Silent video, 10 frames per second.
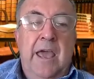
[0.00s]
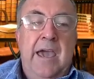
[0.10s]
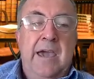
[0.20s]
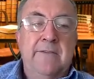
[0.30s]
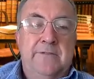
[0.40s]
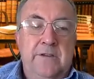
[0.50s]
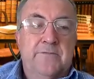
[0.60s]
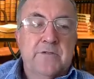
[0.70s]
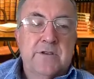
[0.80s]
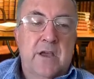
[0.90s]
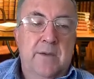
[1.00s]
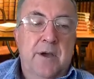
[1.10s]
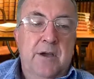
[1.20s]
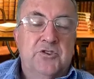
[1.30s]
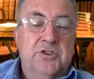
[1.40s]
have different
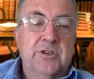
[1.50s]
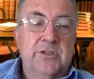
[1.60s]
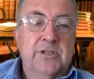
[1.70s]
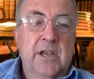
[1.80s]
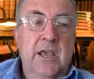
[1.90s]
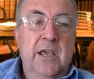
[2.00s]
emotions.